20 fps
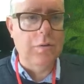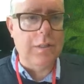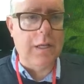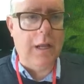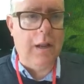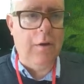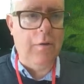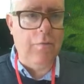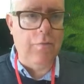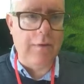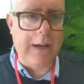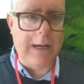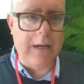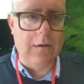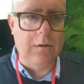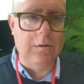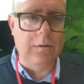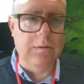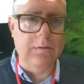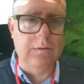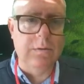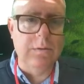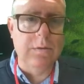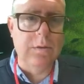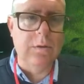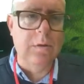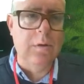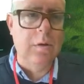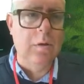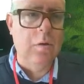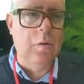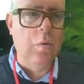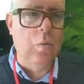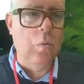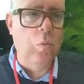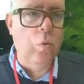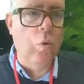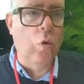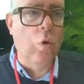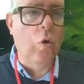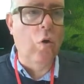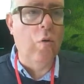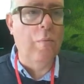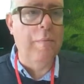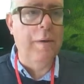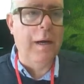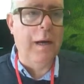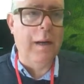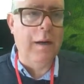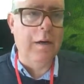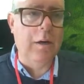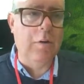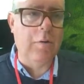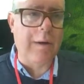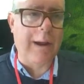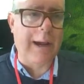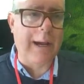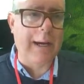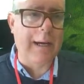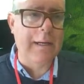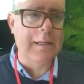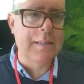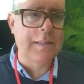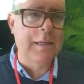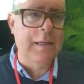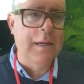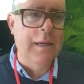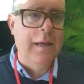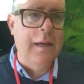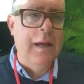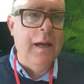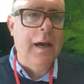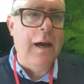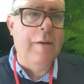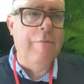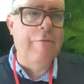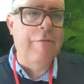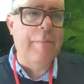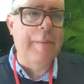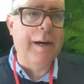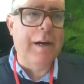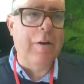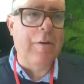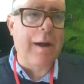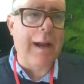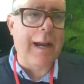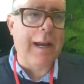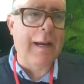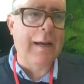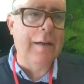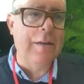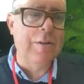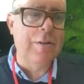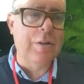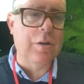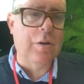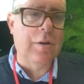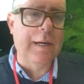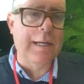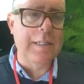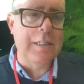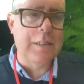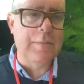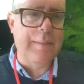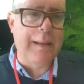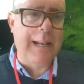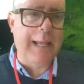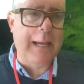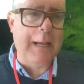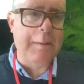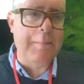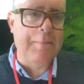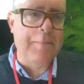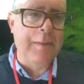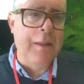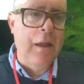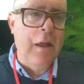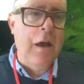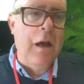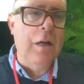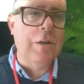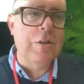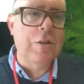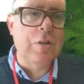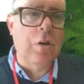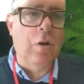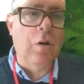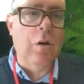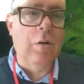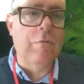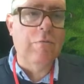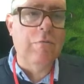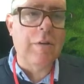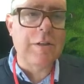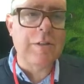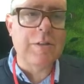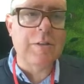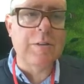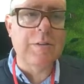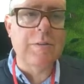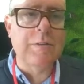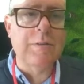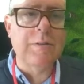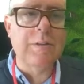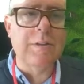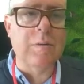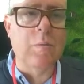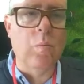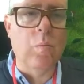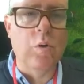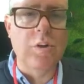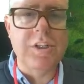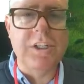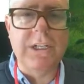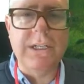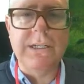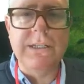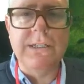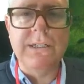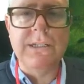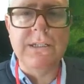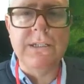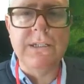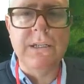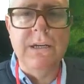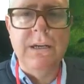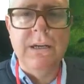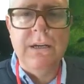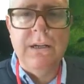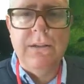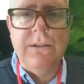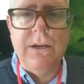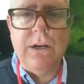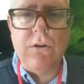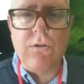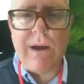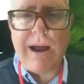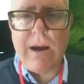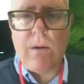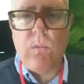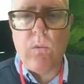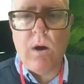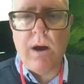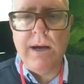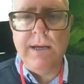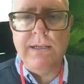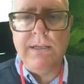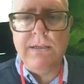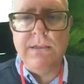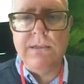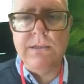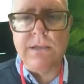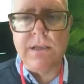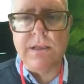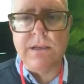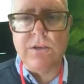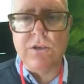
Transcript: and wrinkled, warm and cracked, and from a crack a song is spilling, a song of rustles and whooshes. The crack widens and the